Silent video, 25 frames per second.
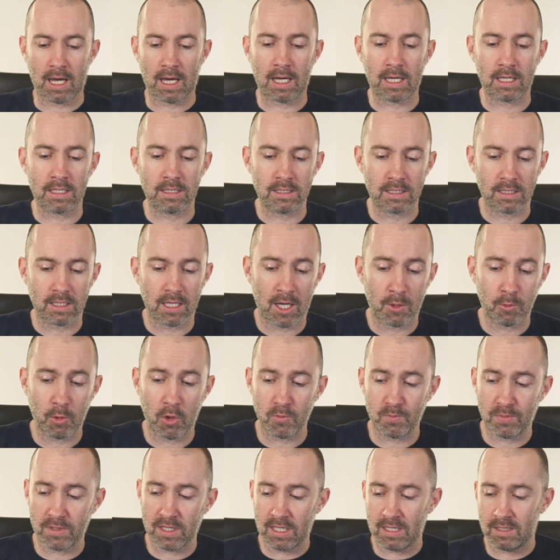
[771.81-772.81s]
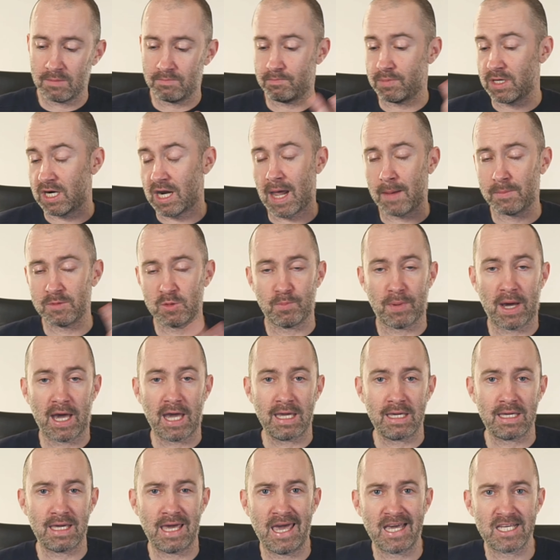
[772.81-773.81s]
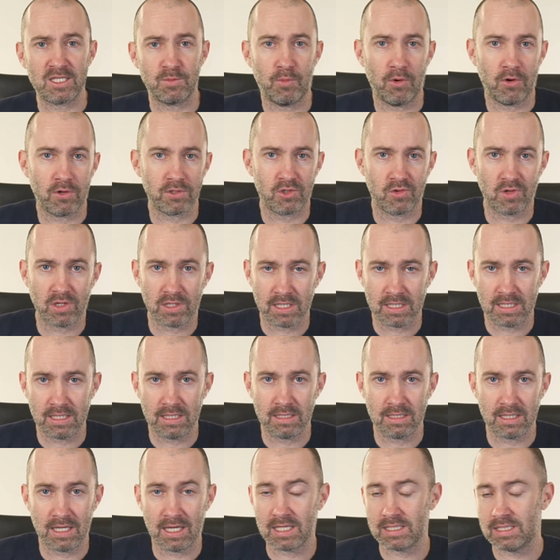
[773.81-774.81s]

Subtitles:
and I will be perhaps buying Xbox related